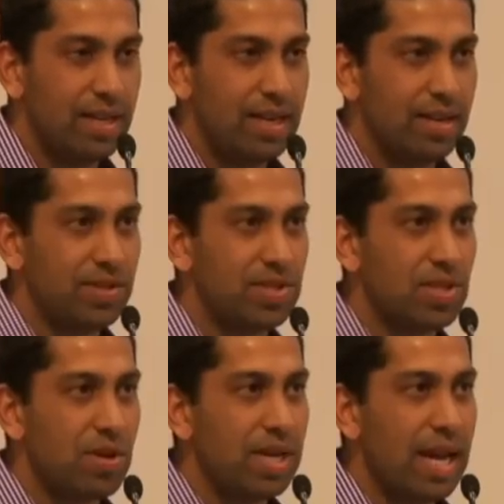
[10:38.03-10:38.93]
Now, this
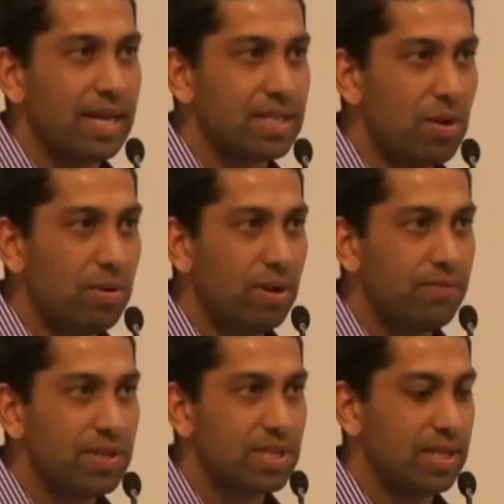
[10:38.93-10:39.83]
is only anecdotal,
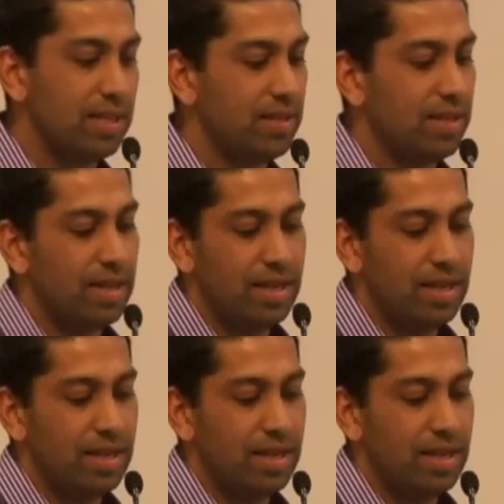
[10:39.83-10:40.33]
obviously.